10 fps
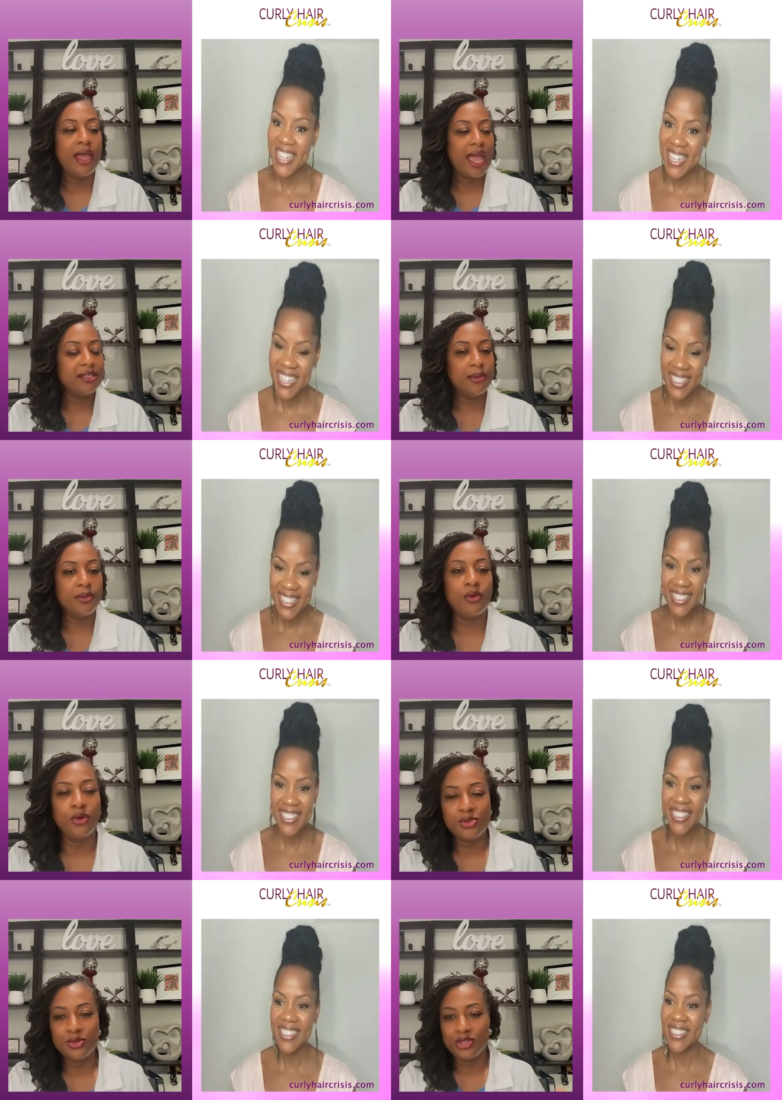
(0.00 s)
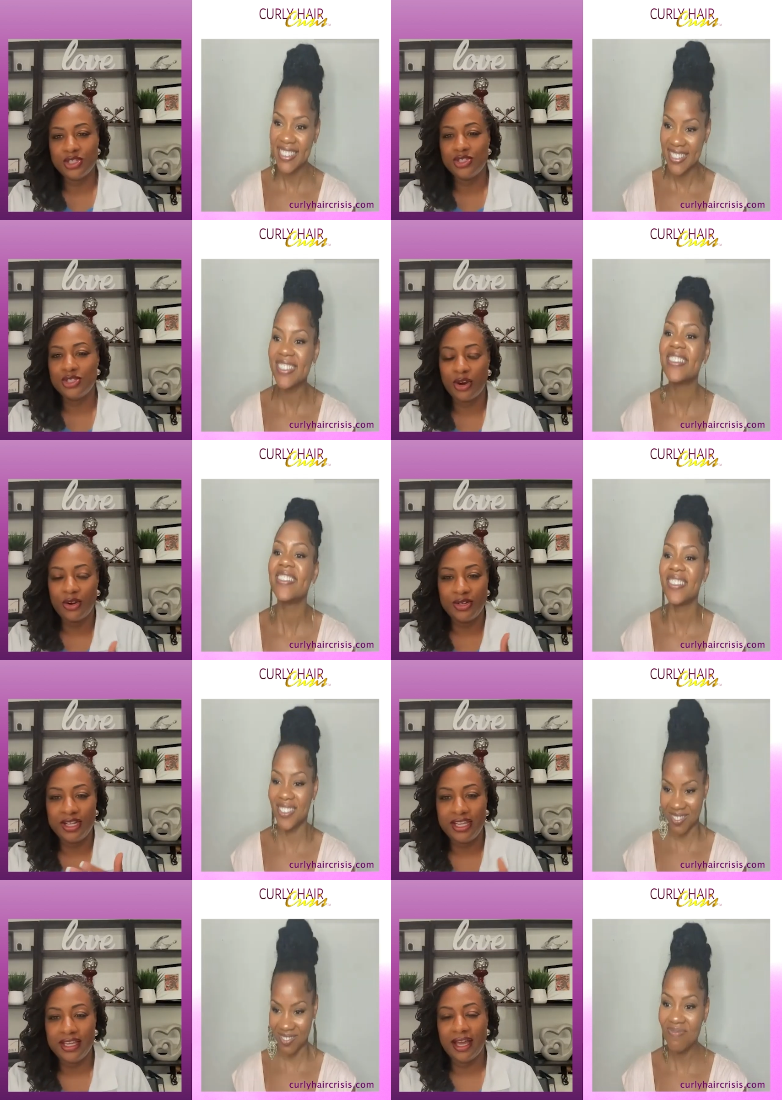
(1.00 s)
Speaker 1: as I'm going through this
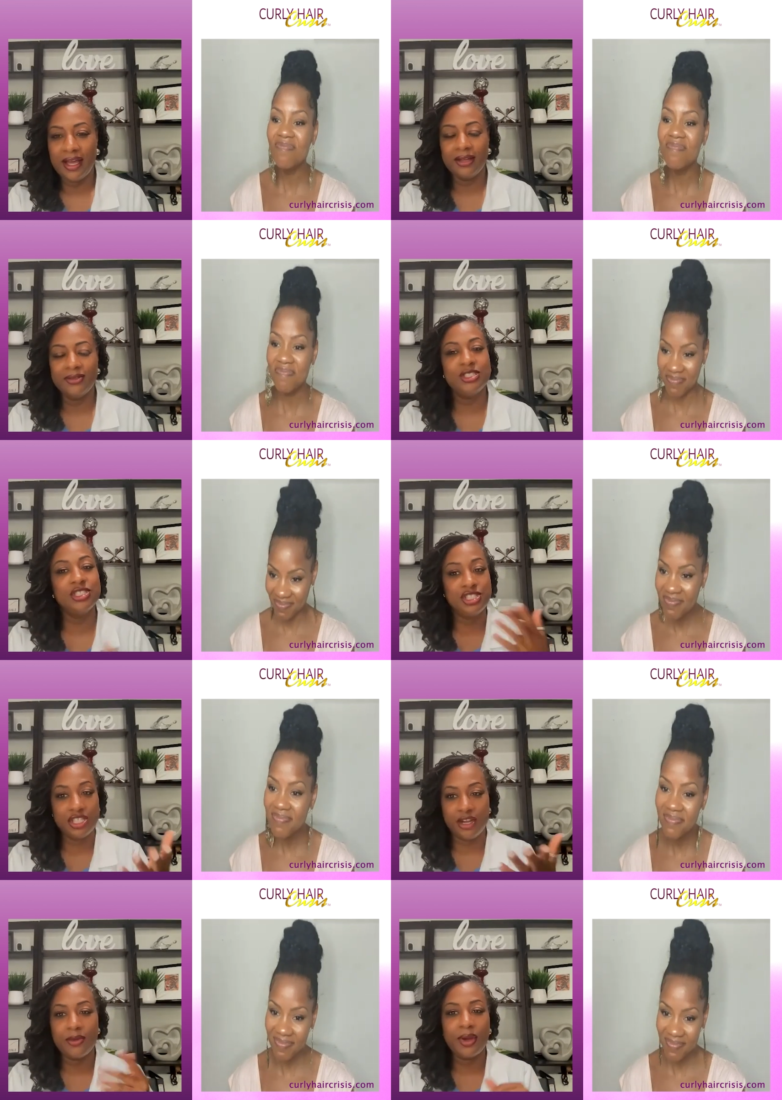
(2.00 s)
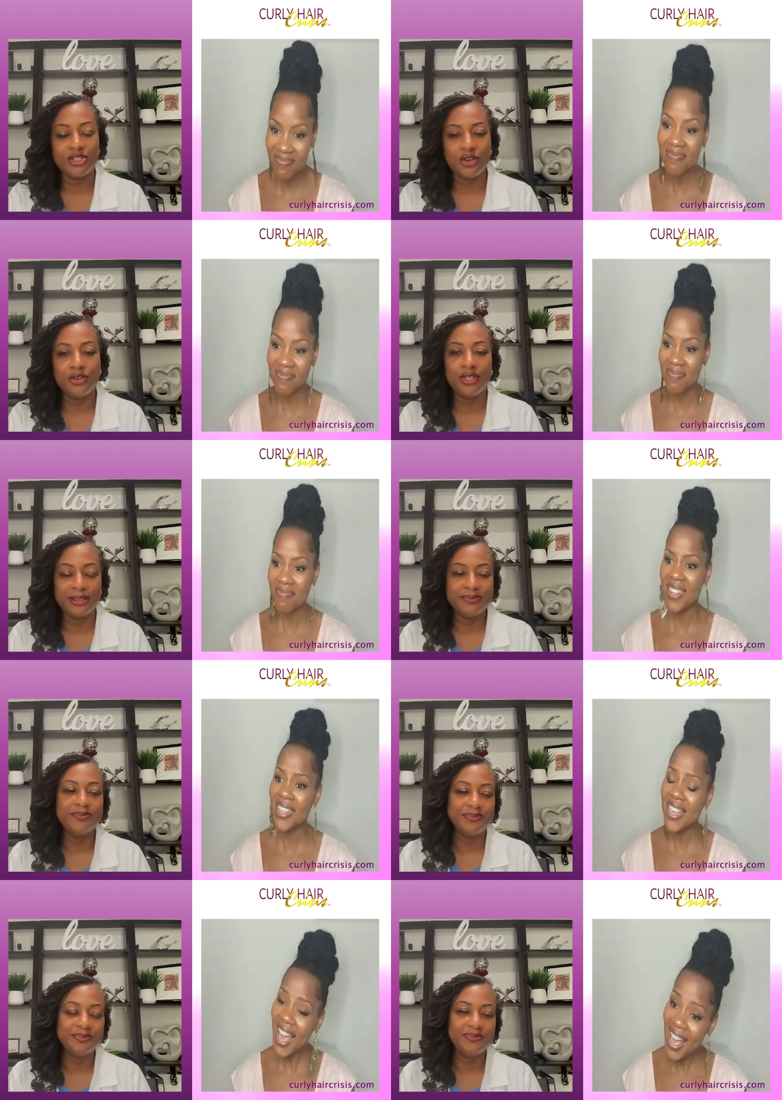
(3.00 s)
journey, uh, just sharing my journey.
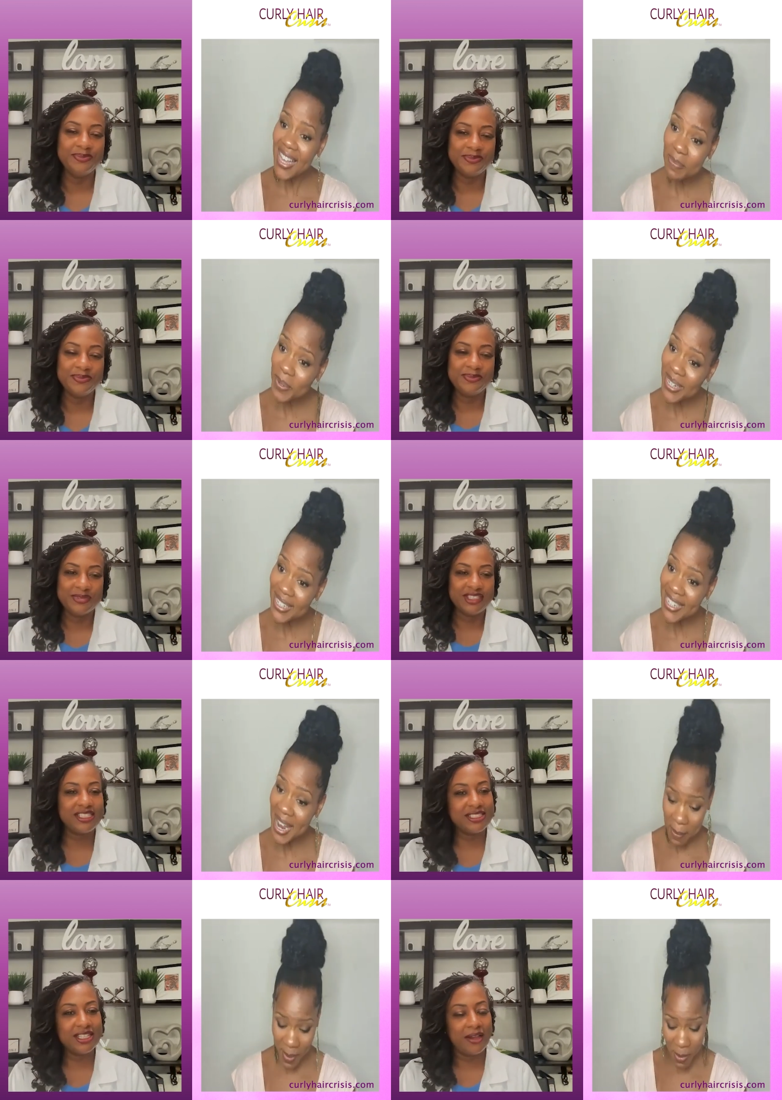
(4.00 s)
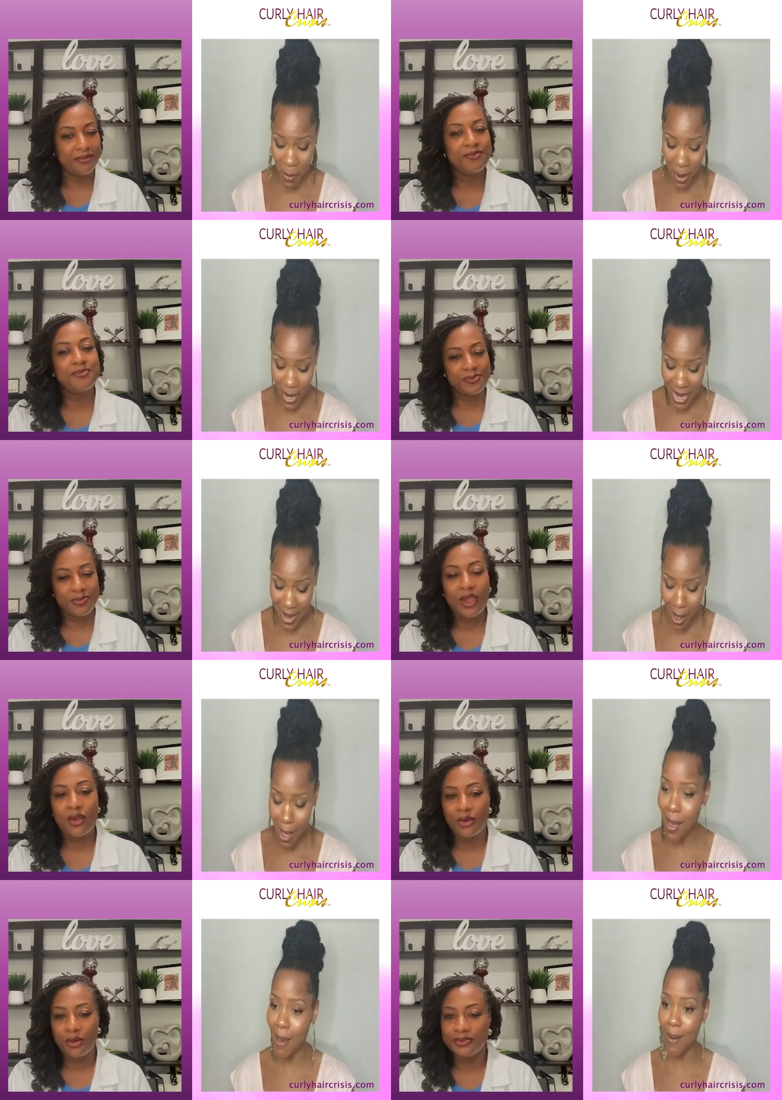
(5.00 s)
Mm-hmm. Yes,
Speaker 2: please share. People want to
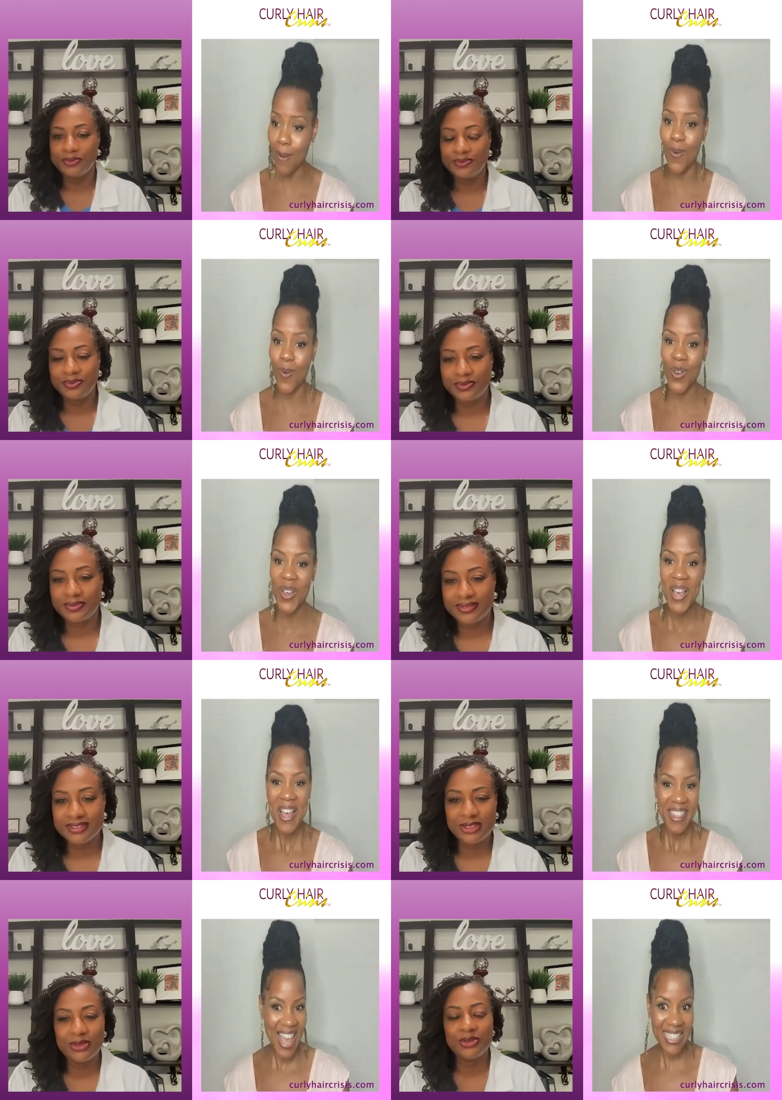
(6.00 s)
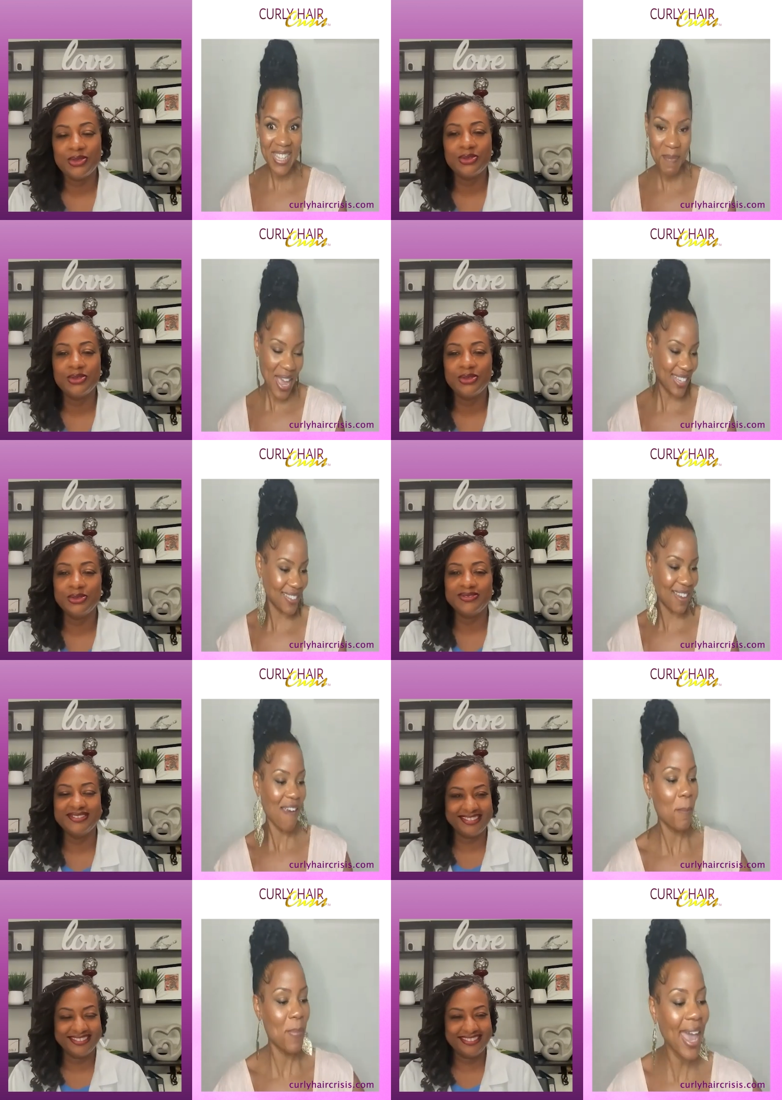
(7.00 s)
know. Ooh. That's Ooh.
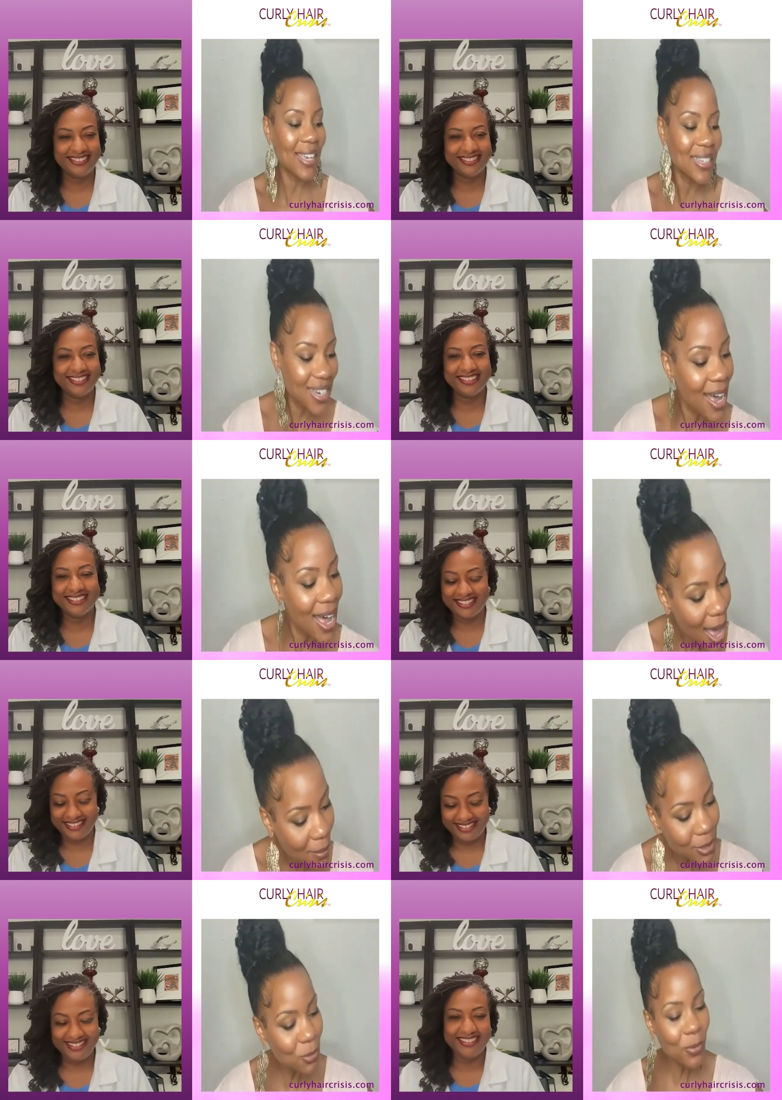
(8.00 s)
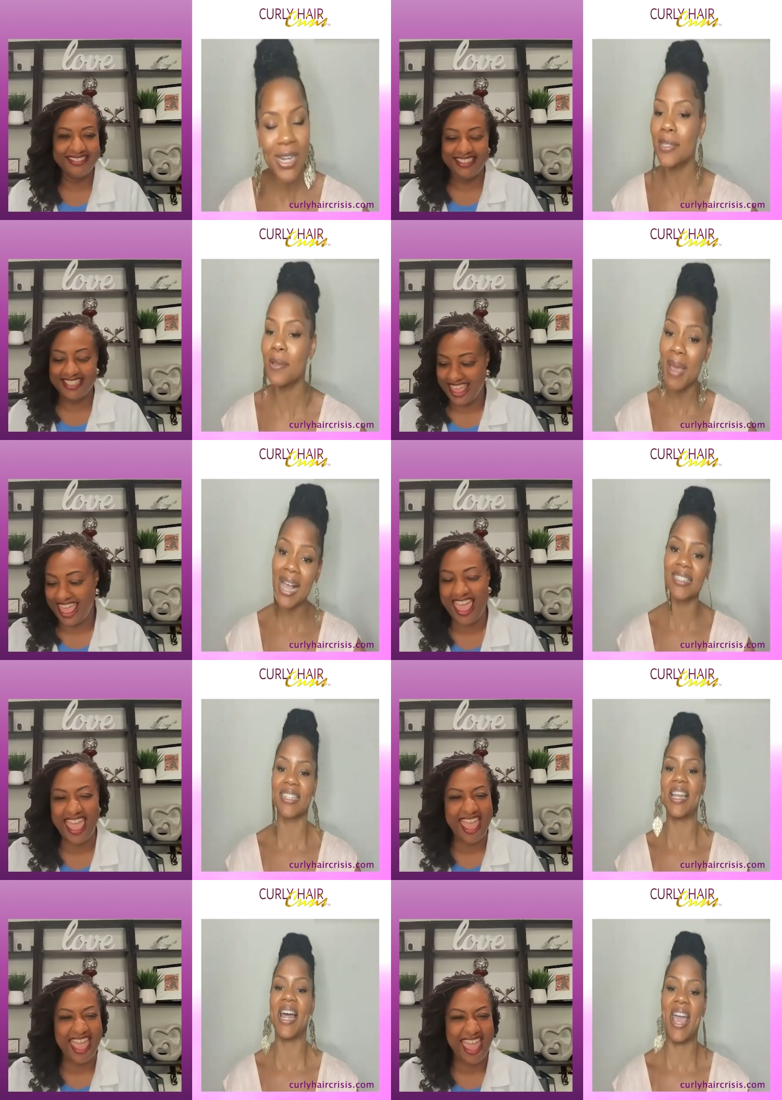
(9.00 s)
Gotta package it up. So when is the
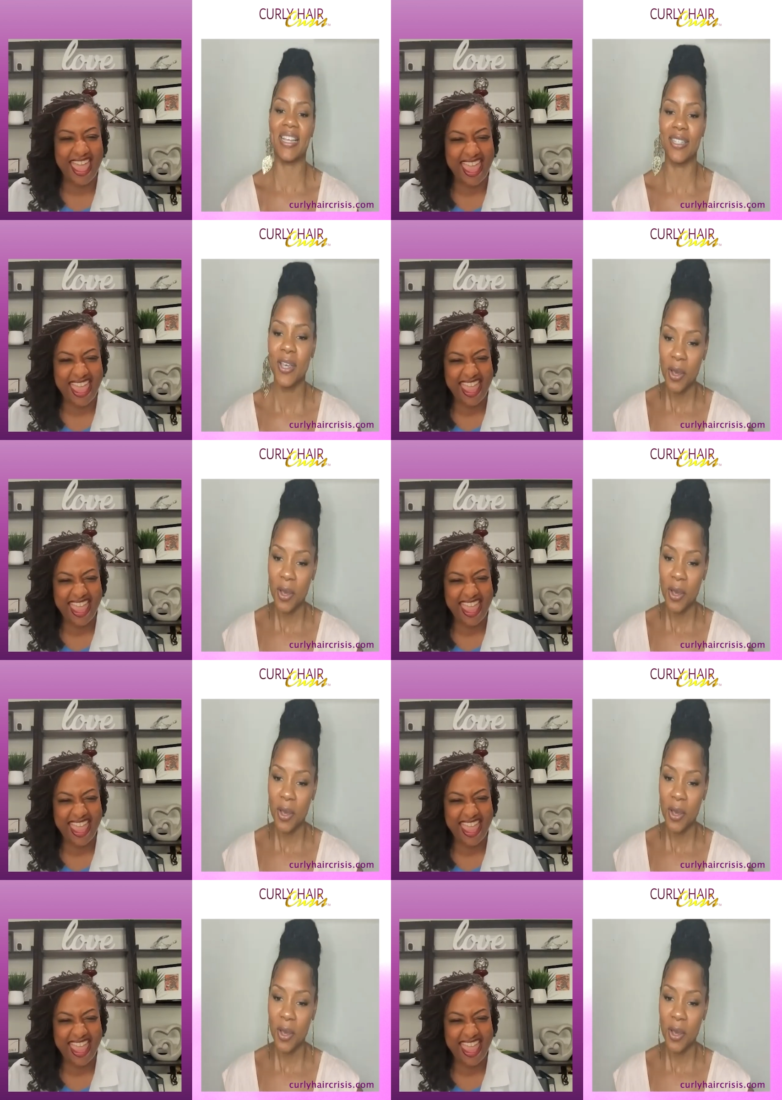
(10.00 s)
master class?